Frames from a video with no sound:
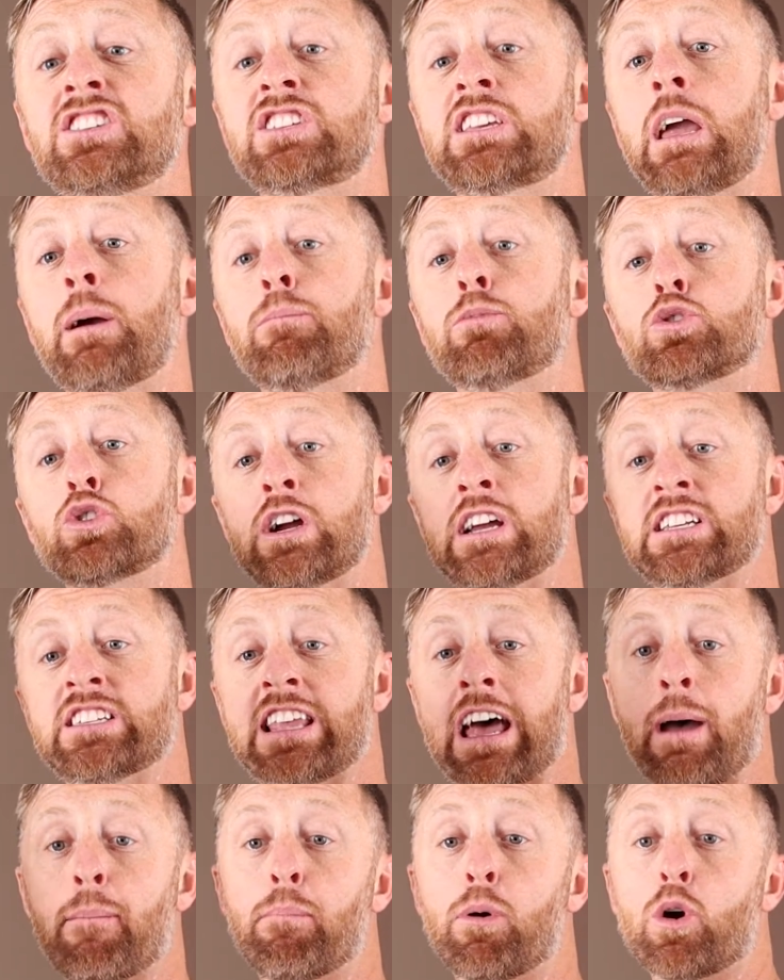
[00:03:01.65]
skip trace
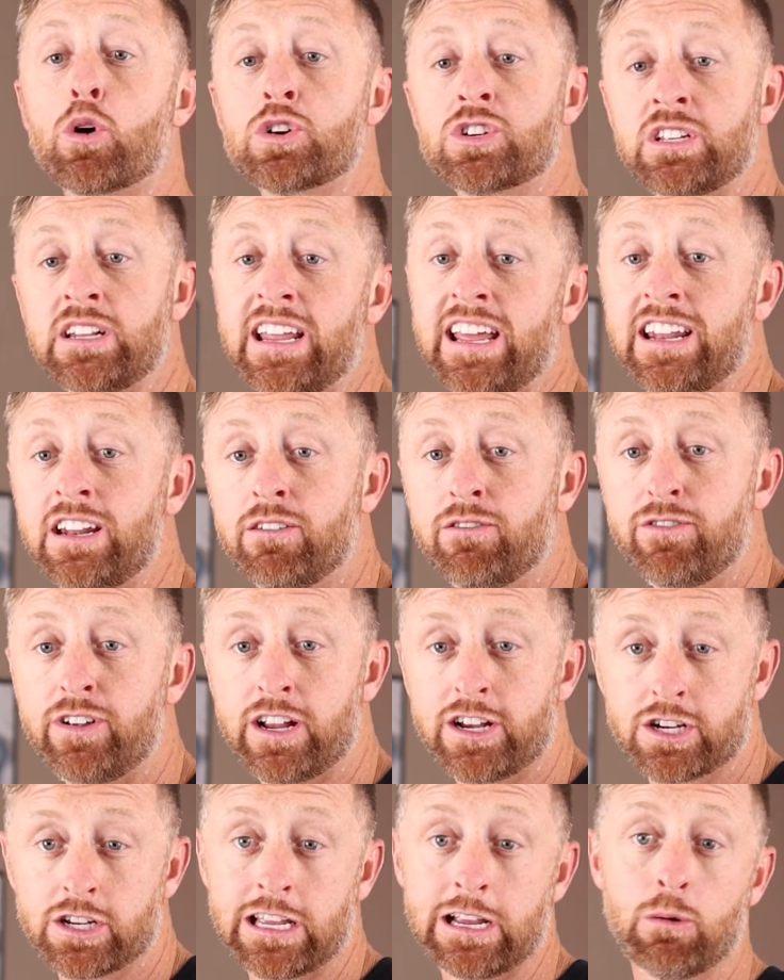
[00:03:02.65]
that person
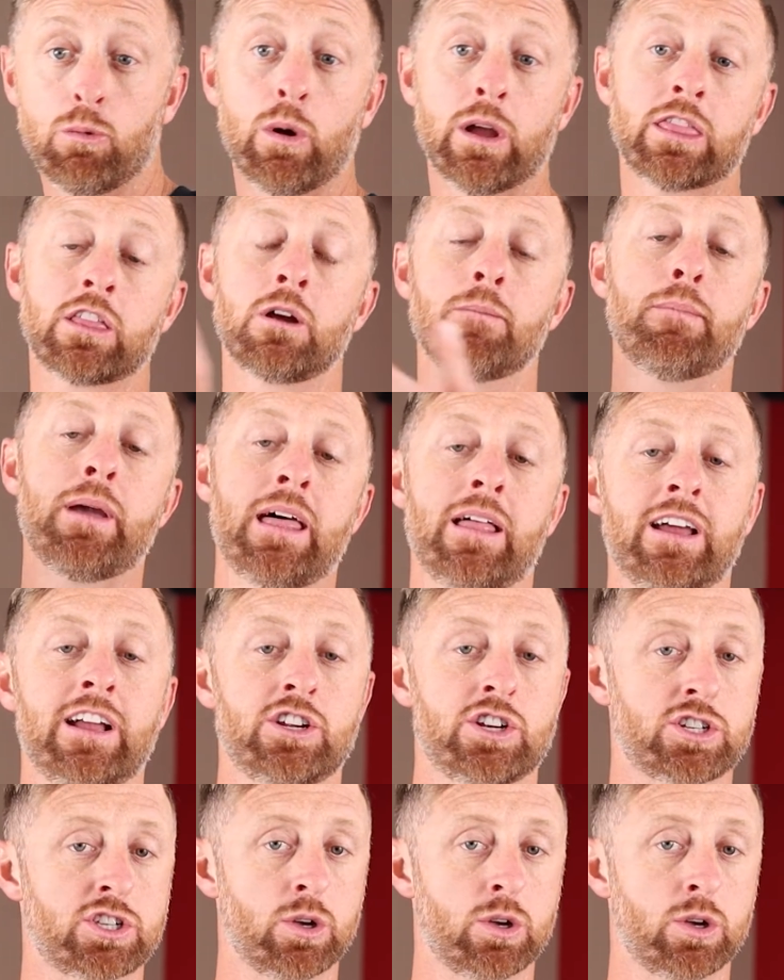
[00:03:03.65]
individually with their mailing address.